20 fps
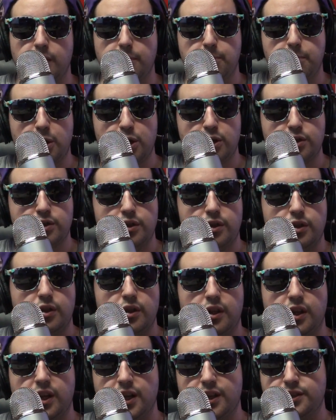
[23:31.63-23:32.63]
personal
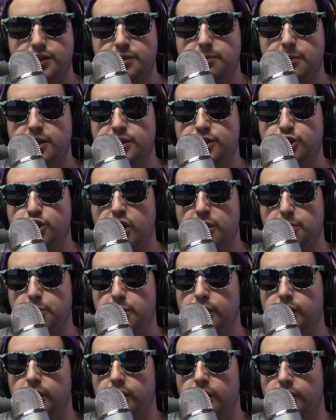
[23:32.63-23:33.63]
customized shopping
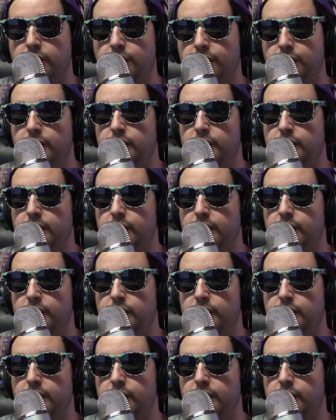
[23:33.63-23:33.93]
cart